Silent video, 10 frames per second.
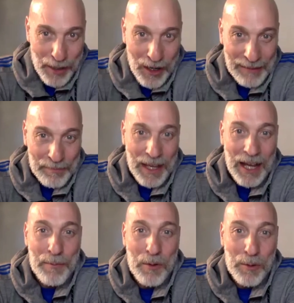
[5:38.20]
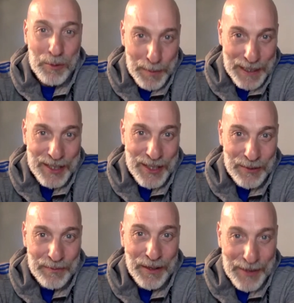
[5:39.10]
I. Um, we'll speak
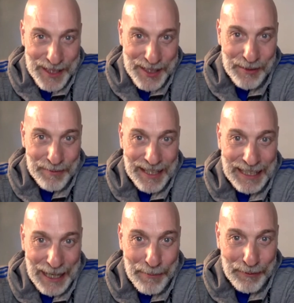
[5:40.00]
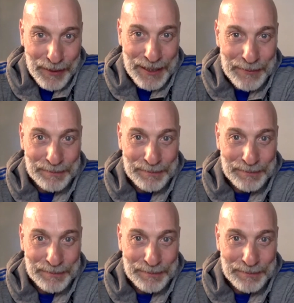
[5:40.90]
soon, very soon. Take care, my friend.